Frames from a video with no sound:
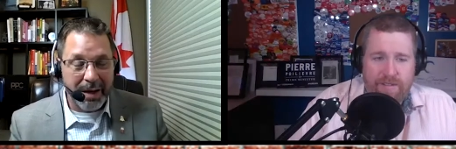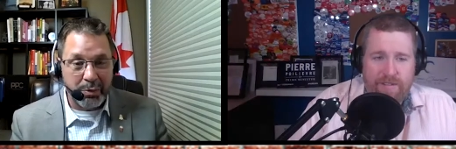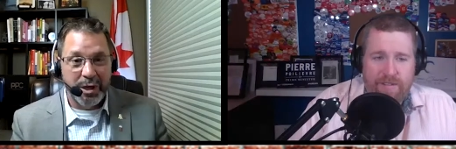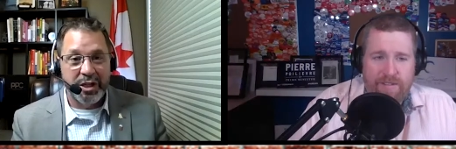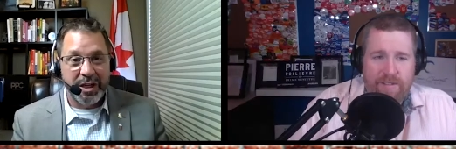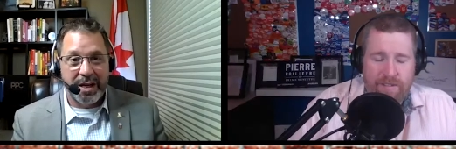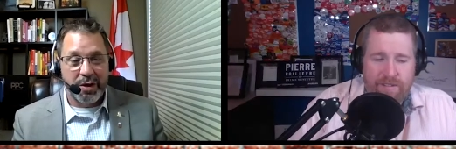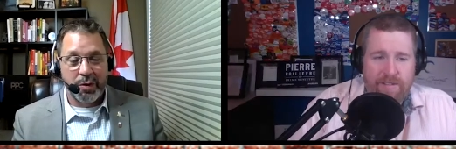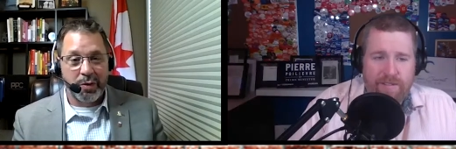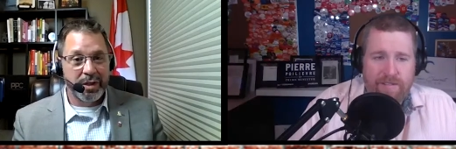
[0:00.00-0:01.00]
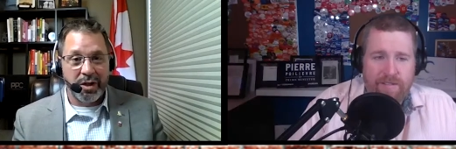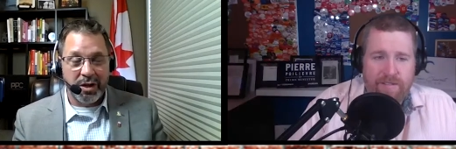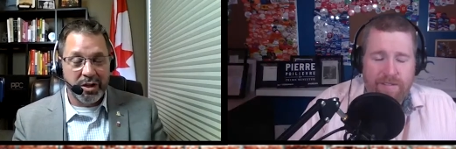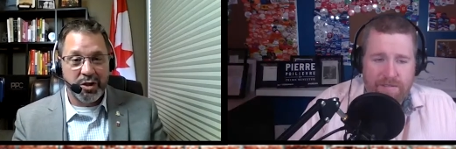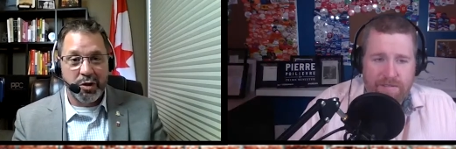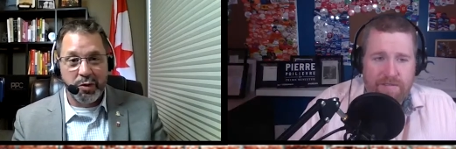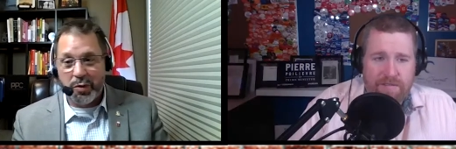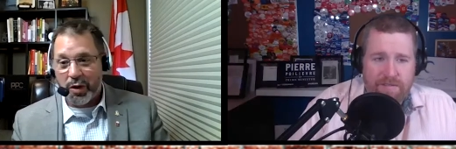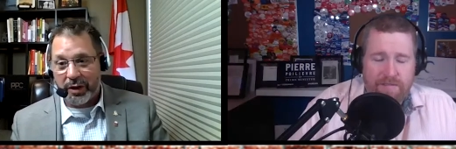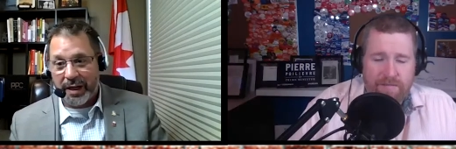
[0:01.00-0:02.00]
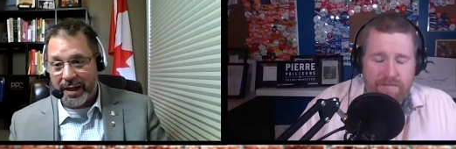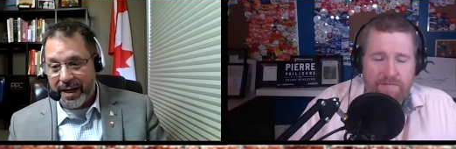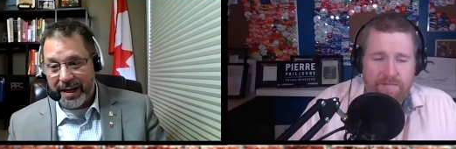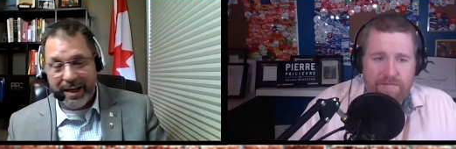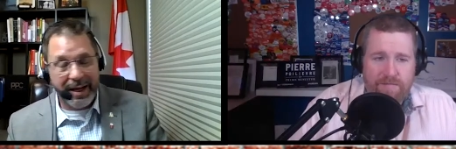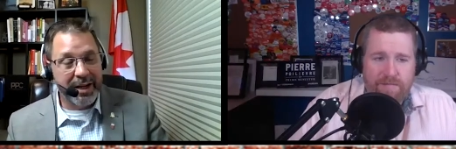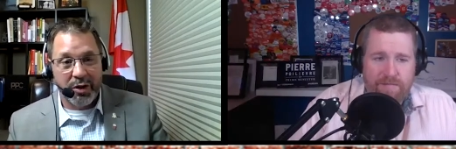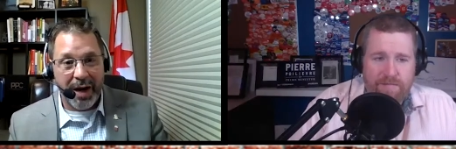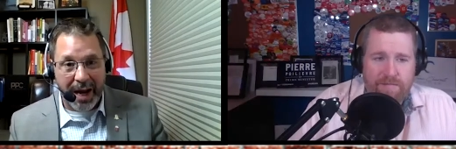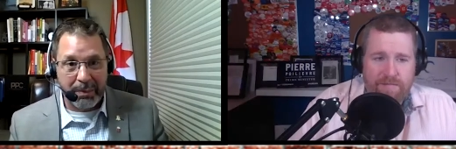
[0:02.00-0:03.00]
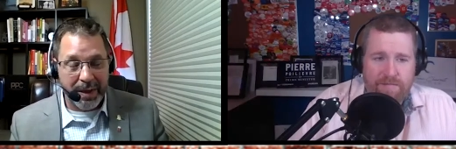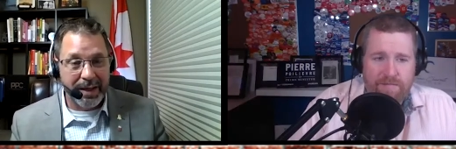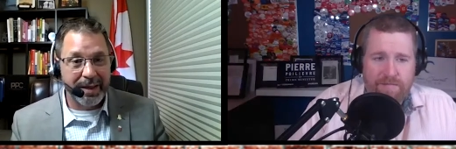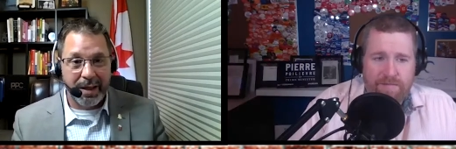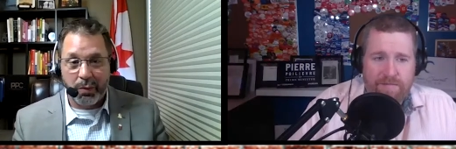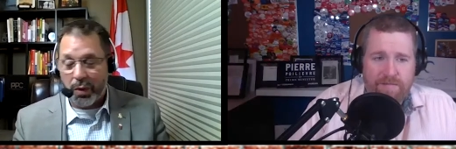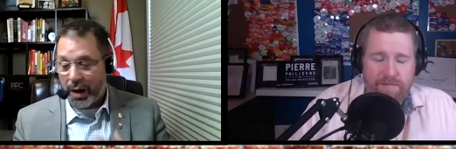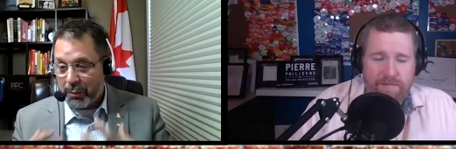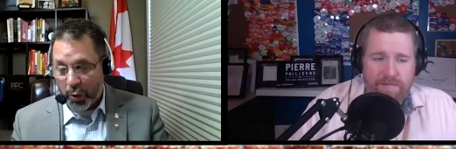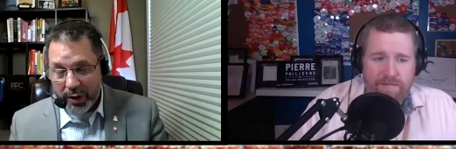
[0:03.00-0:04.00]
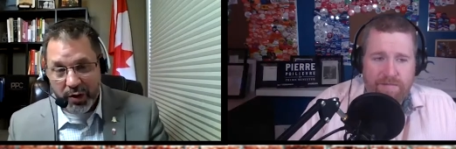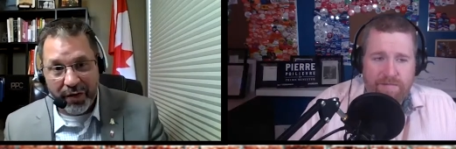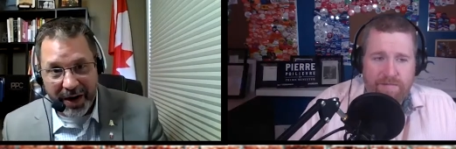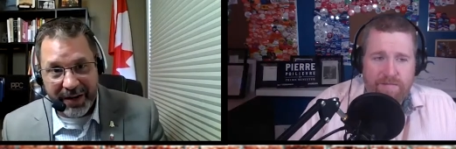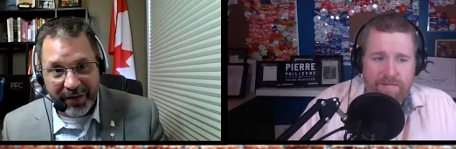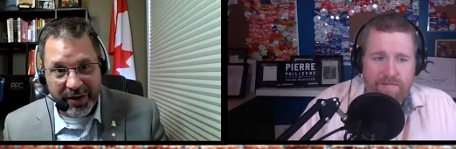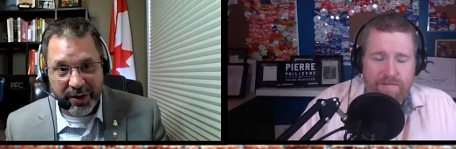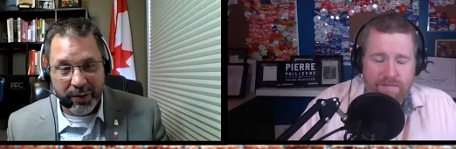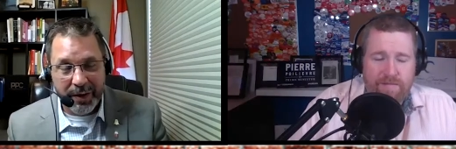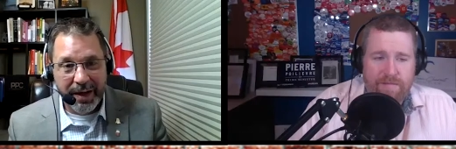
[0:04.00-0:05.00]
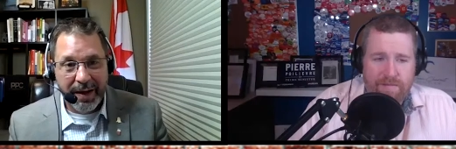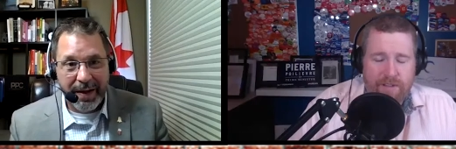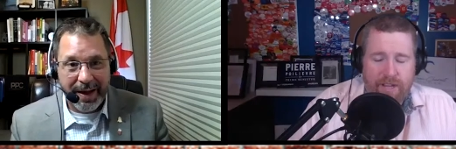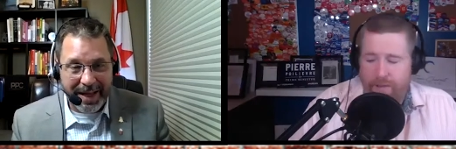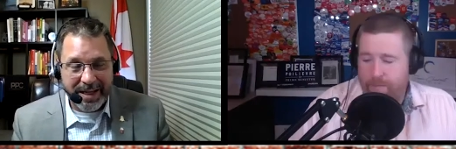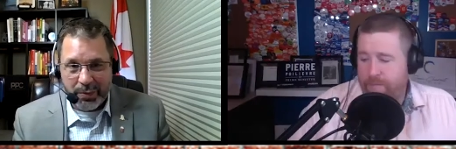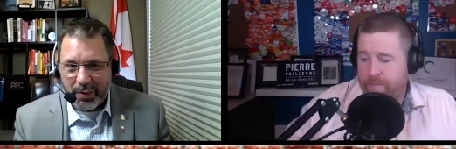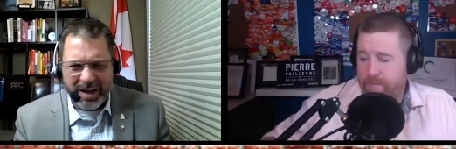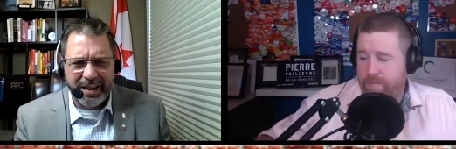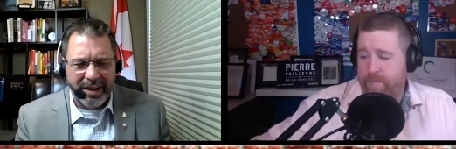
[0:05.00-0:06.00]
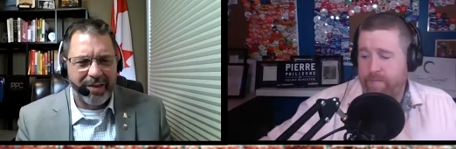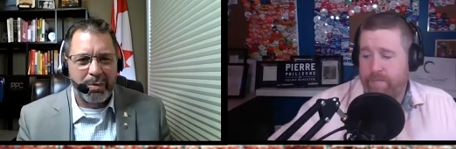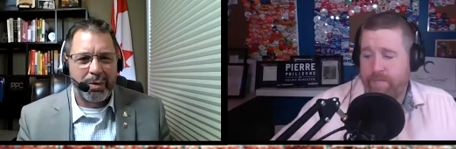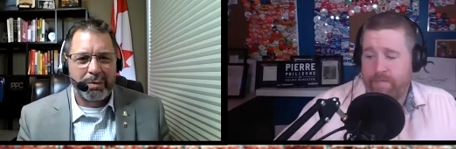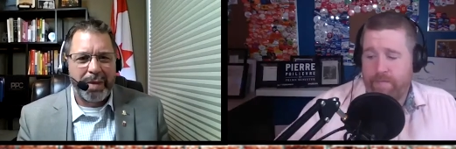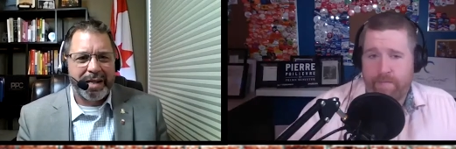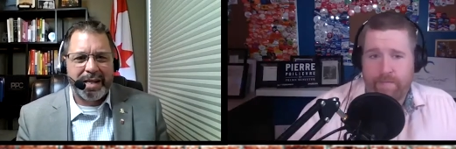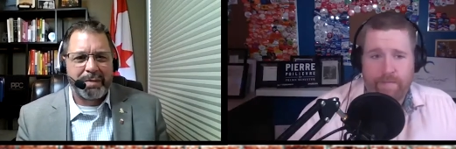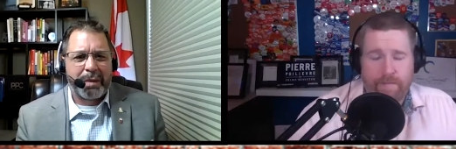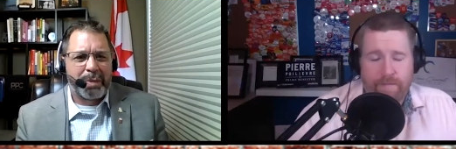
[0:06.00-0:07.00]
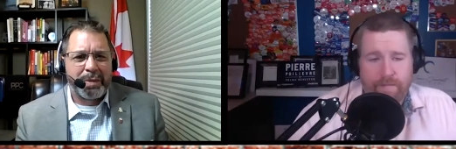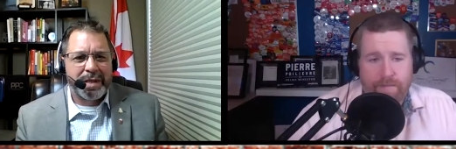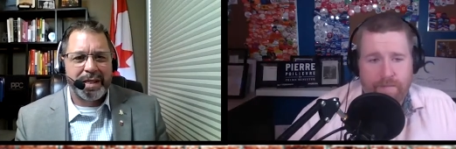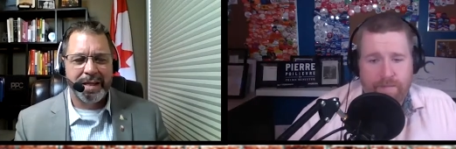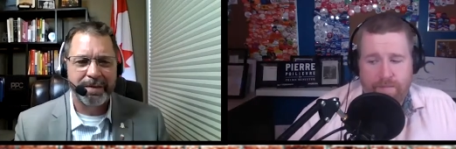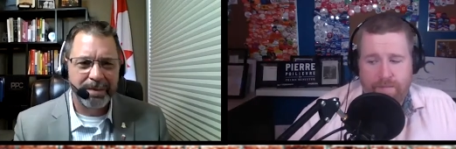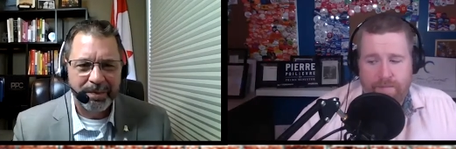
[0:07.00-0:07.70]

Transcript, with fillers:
Speaker 1: appreciate you. As long as you are Canadian and you're happy, then I'm going to fight for you. And that's what I love about Maxime and the PPC.